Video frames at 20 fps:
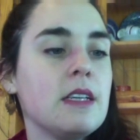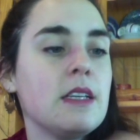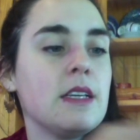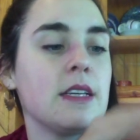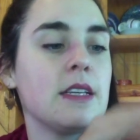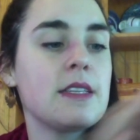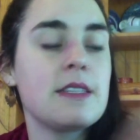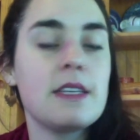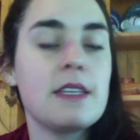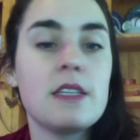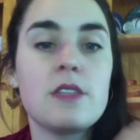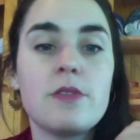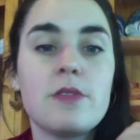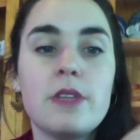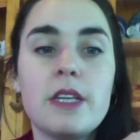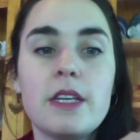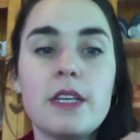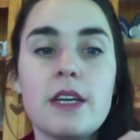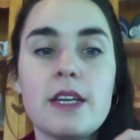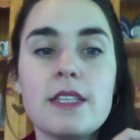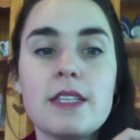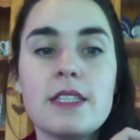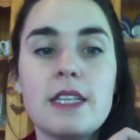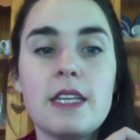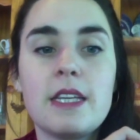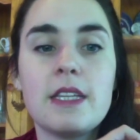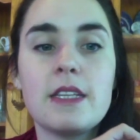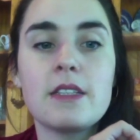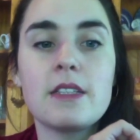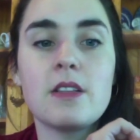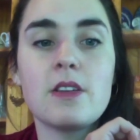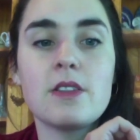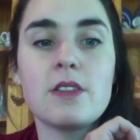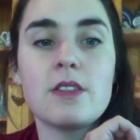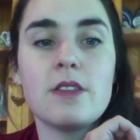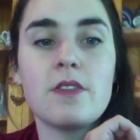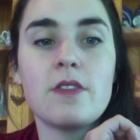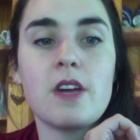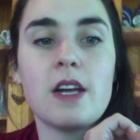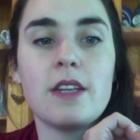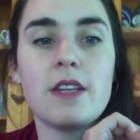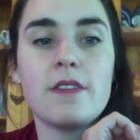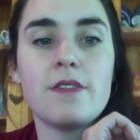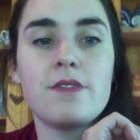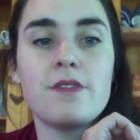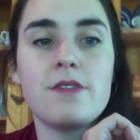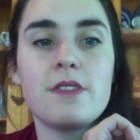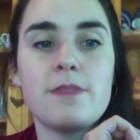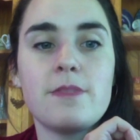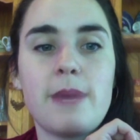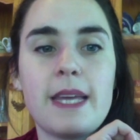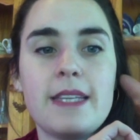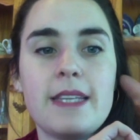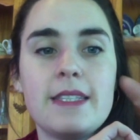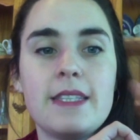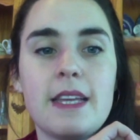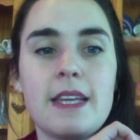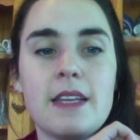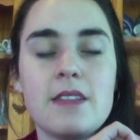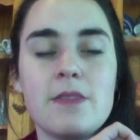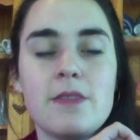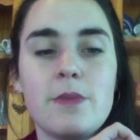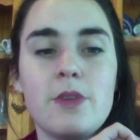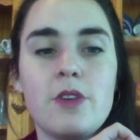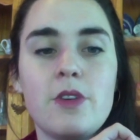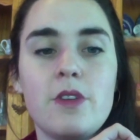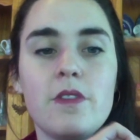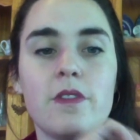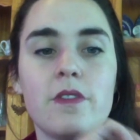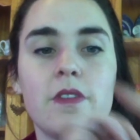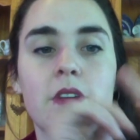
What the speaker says: Sits really nicely, and there's lots of kind of space there to move.